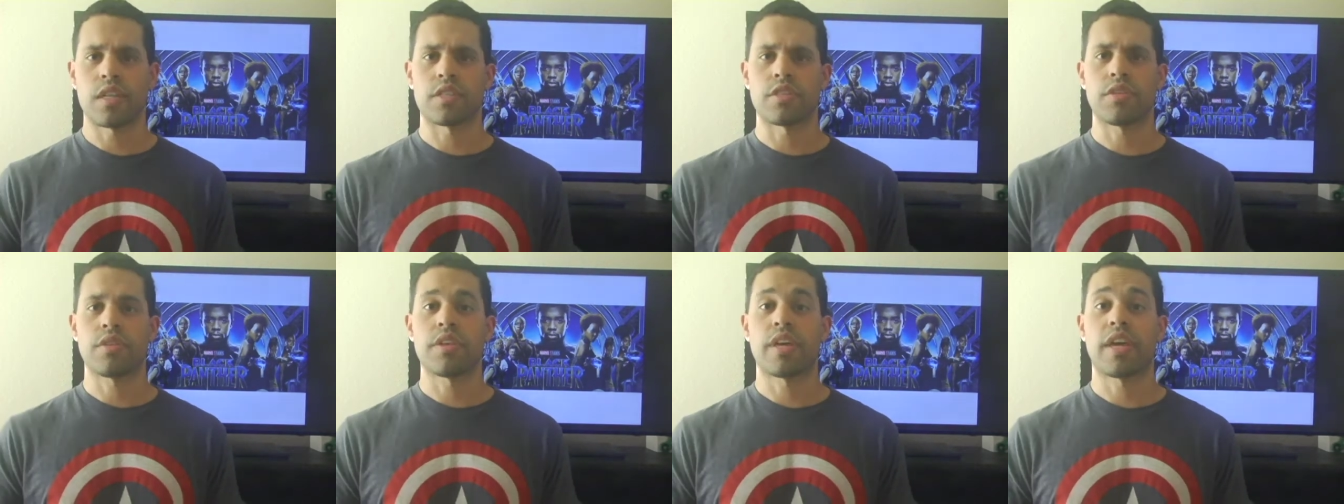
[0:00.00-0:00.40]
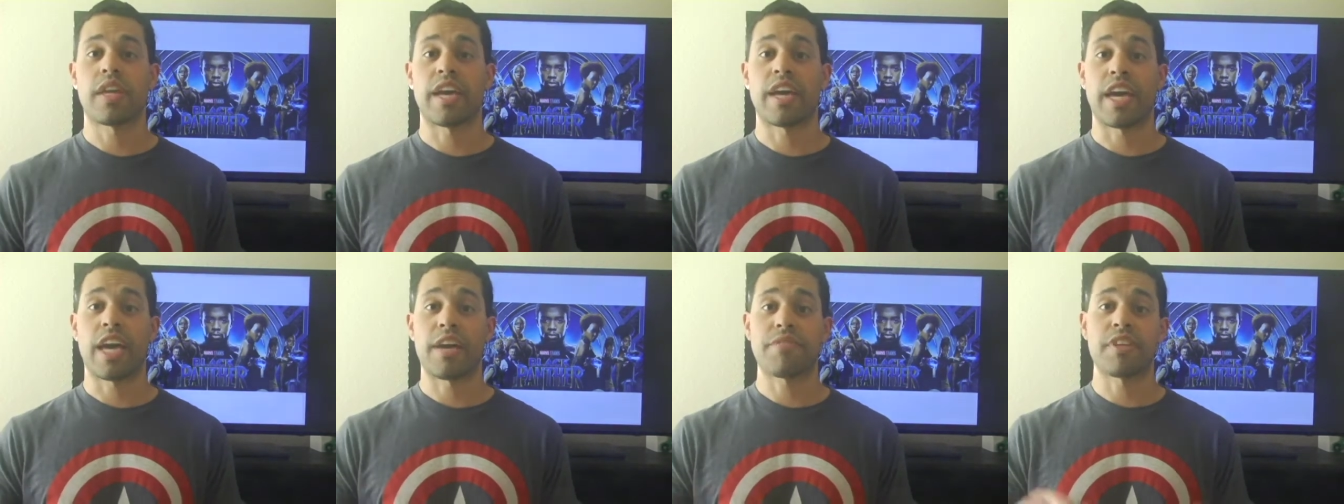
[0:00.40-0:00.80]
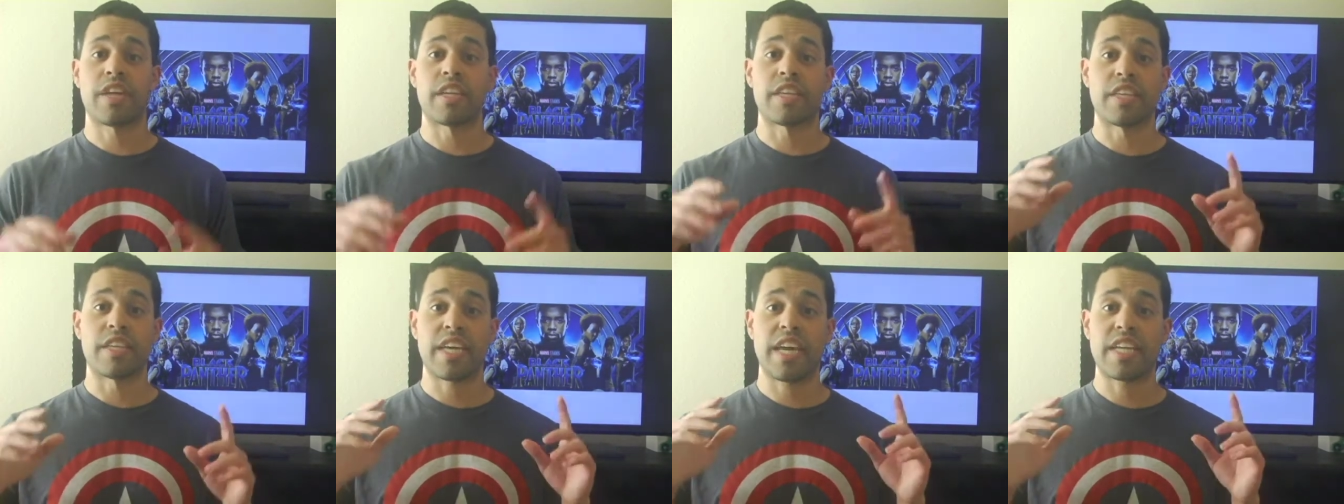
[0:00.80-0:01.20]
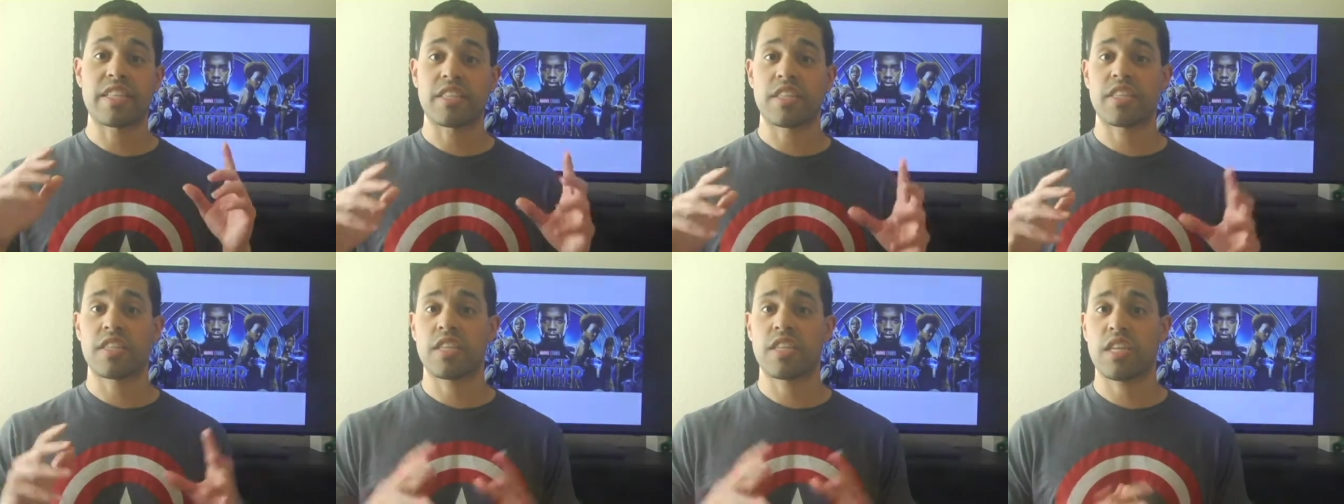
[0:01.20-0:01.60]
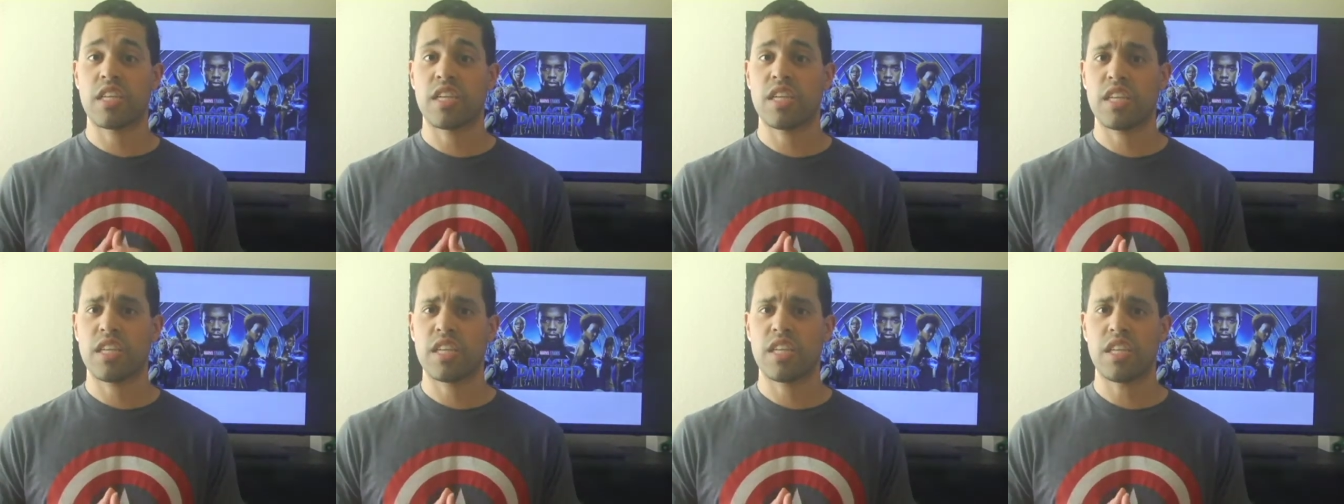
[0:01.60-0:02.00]
Until then, I have not yet
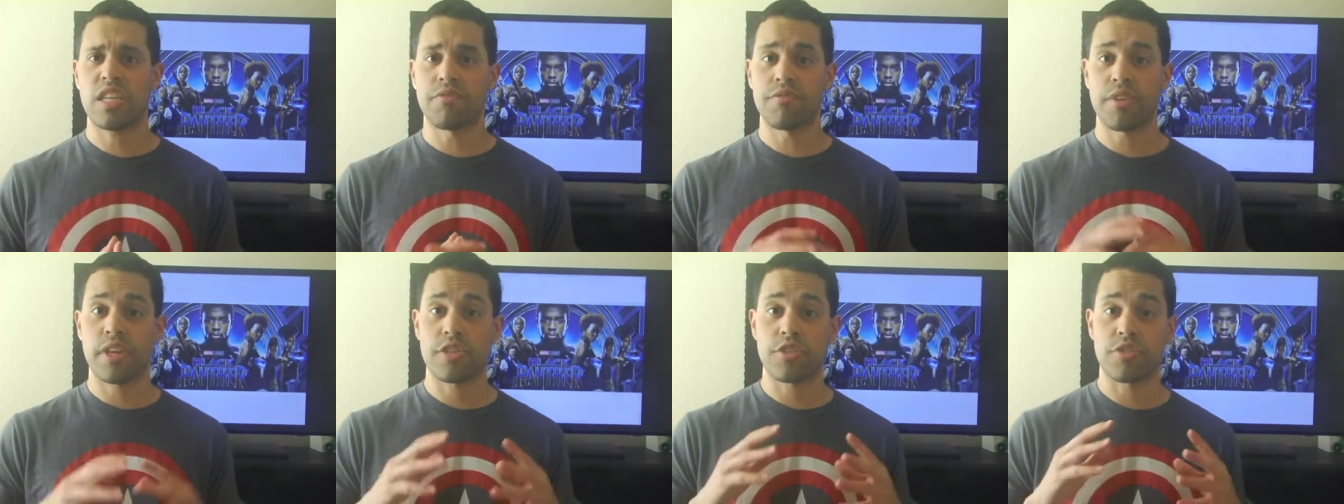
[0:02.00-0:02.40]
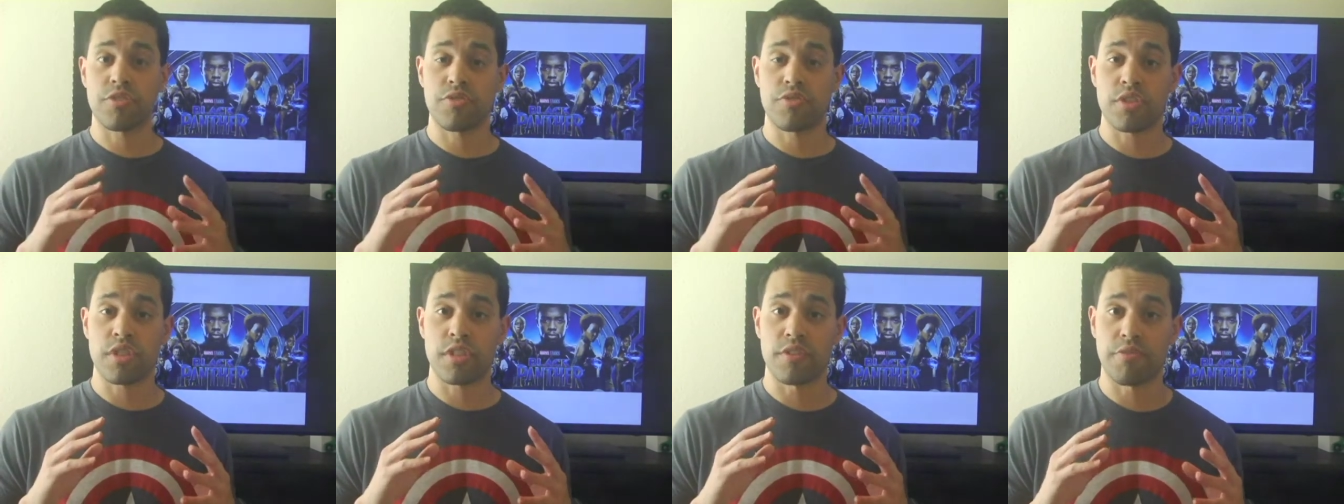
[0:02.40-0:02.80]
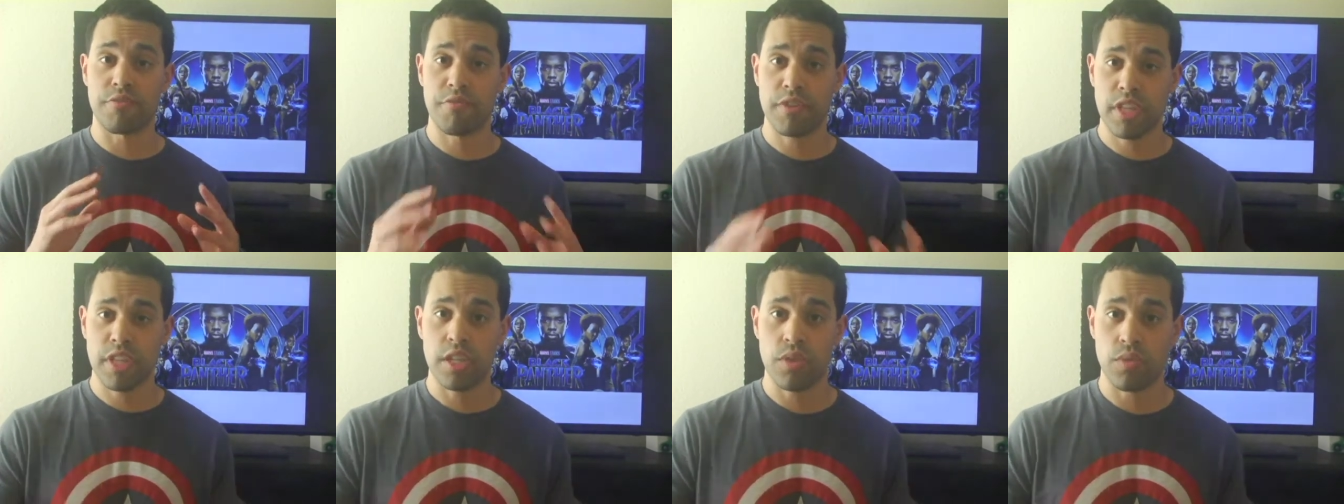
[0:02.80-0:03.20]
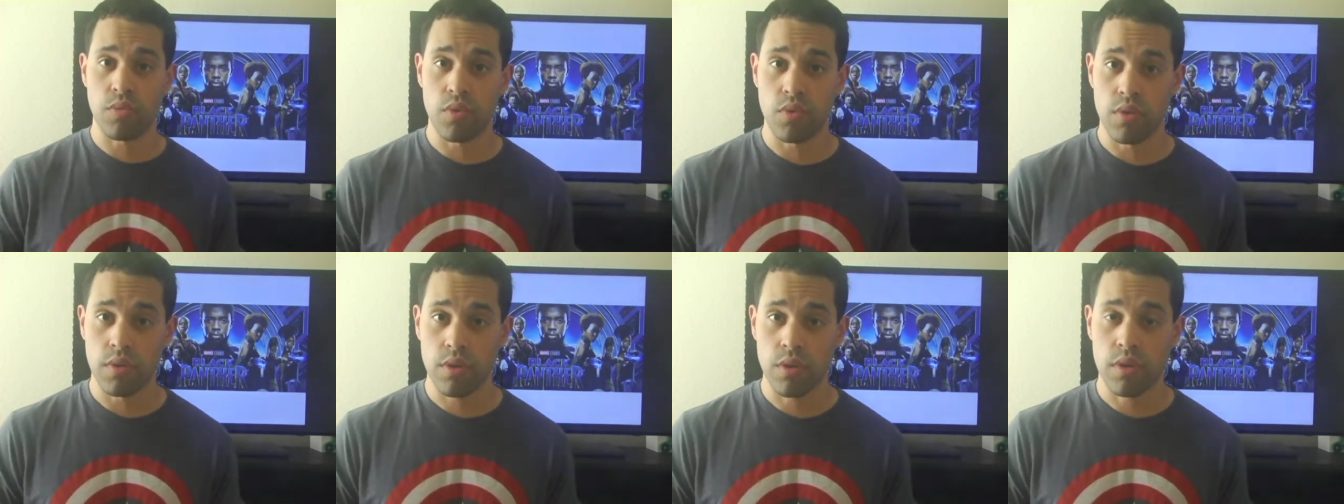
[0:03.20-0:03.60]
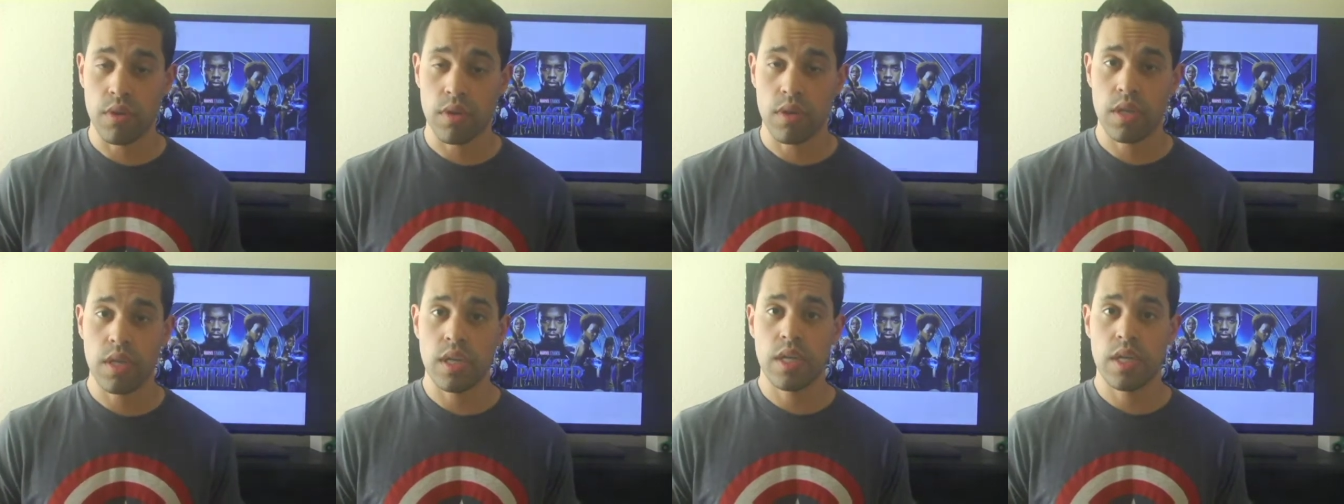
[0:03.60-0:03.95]
seen Avengers Infinity War.